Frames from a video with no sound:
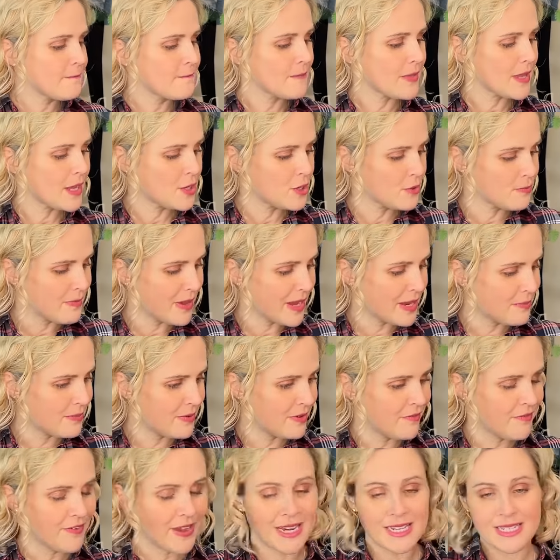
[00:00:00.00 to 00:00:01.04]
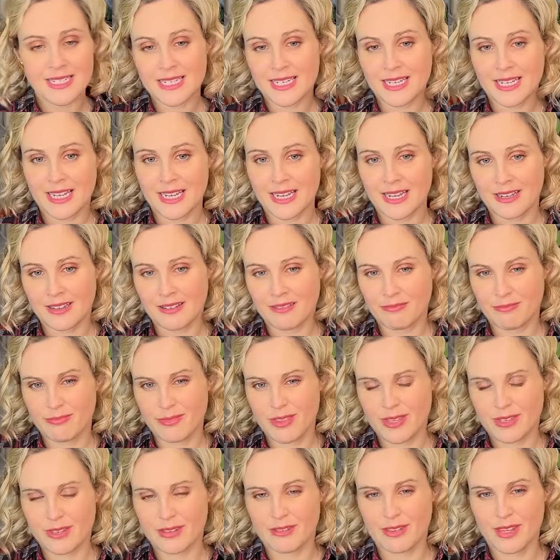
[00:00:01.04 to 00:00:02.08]
you might be finding it,
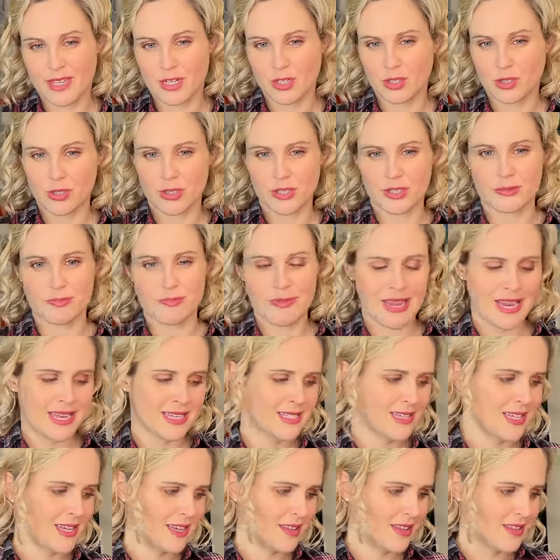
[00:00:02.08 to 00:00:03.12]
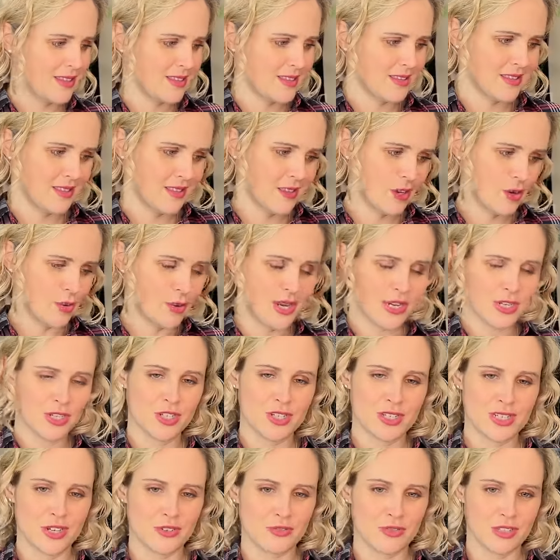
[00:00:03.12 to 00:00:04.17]
that it looks messy. The
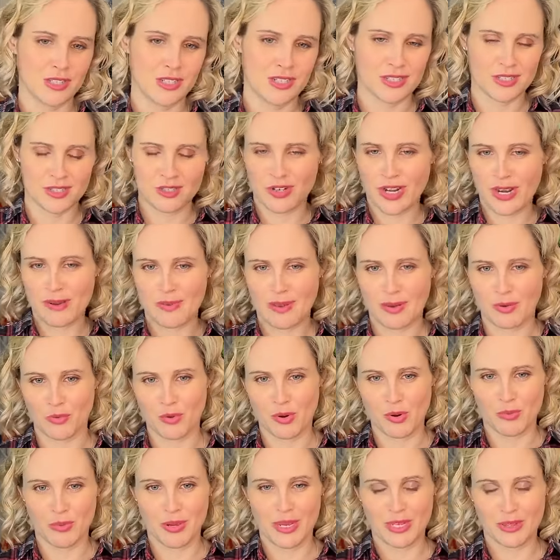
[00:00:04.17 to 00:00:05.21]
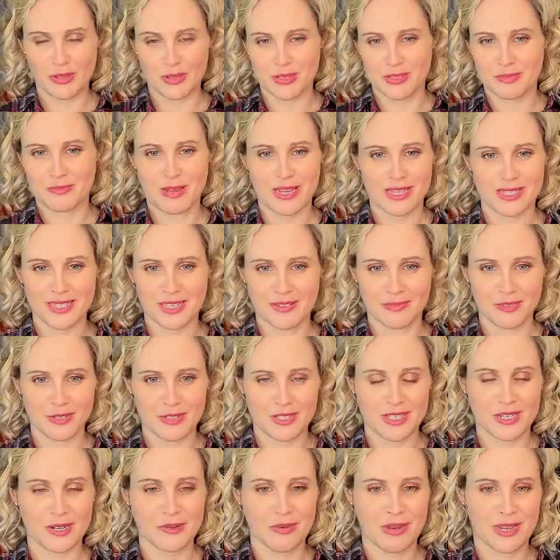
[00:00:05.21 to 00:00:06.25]
question didn't really describe it in what way it looks messy. I've not
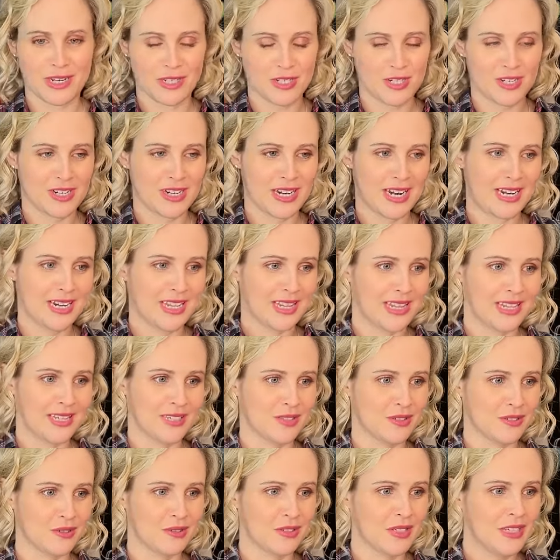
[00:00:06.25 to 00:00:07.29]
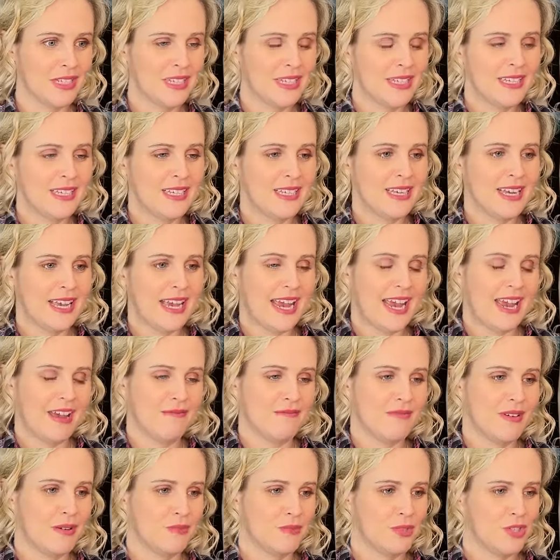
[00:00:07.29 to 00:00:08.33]
seen a picture or anything. So
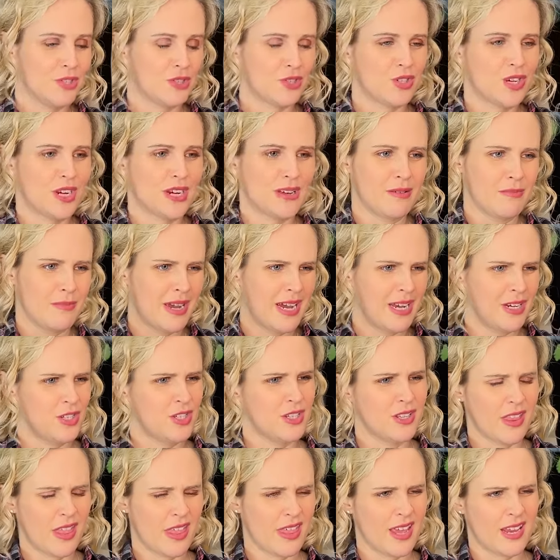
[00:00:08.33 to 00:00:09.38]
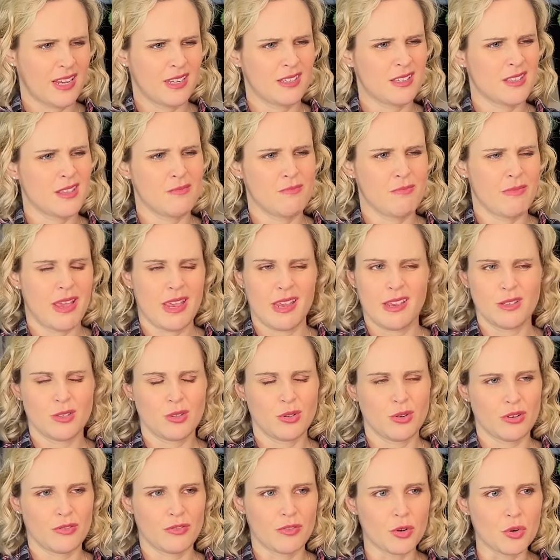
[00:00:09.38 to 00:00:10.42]
I'm just trying to imagine things that might
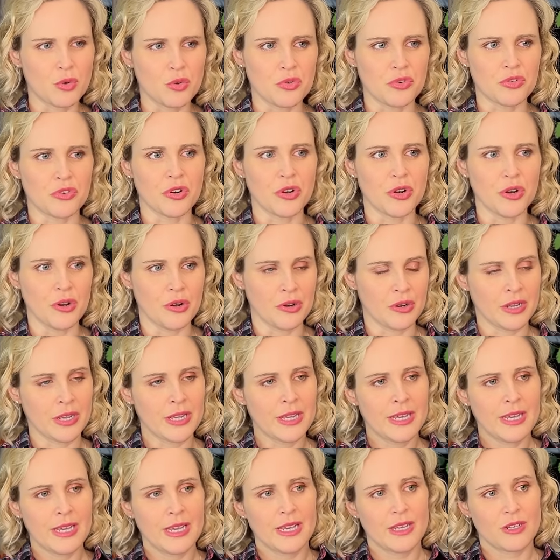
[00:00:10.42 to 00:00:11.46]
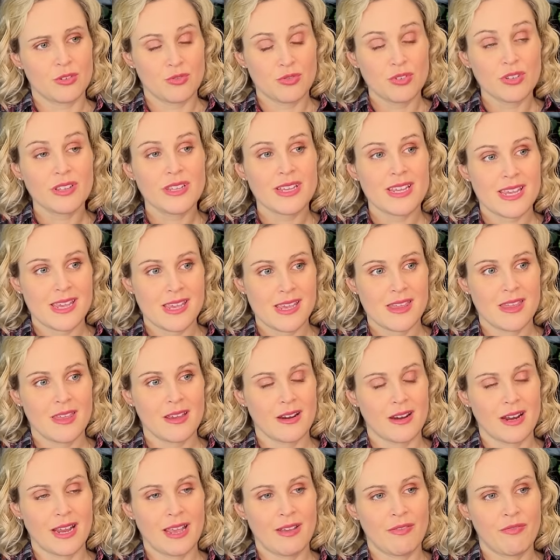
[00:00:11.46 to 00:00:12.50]
sort of go wrong. It's really
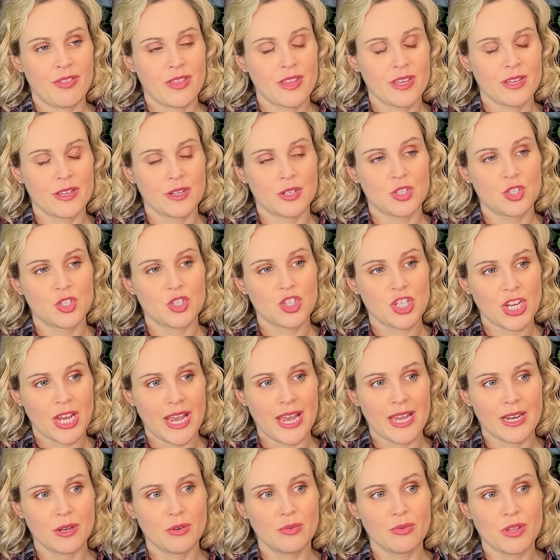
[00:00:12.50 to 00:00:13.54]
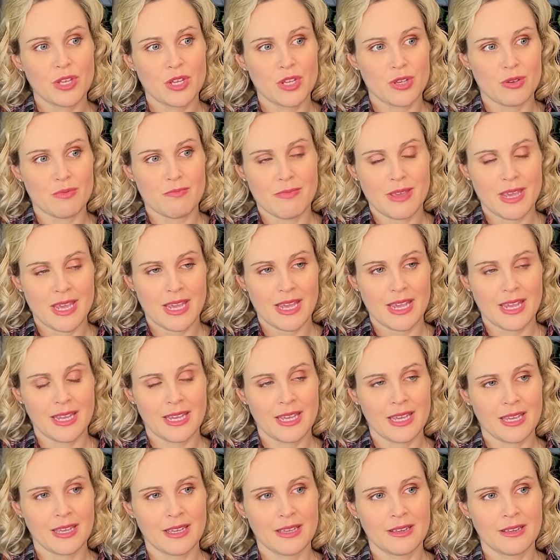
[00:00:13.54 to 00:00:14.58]
either if the channel that you make